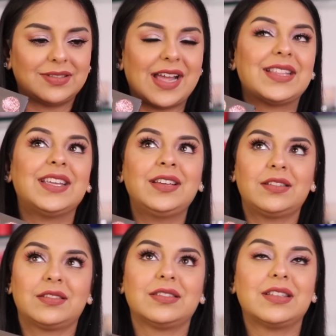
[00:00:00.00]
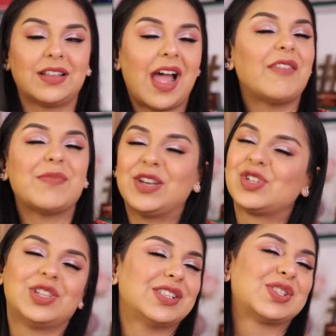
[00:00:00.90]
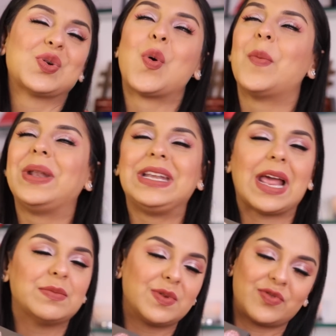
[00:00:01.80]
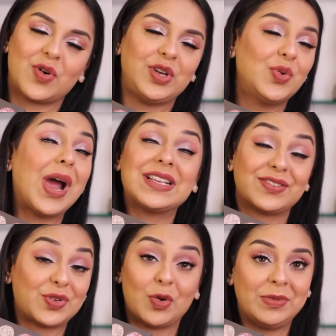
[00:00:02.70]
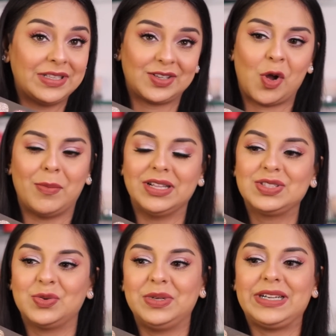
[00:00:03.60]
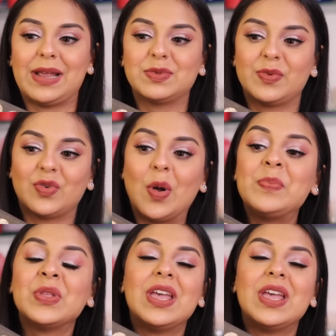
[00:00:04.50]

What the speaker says: that I've mentioned this so many times before, and you guys have told me in the comments so many times before,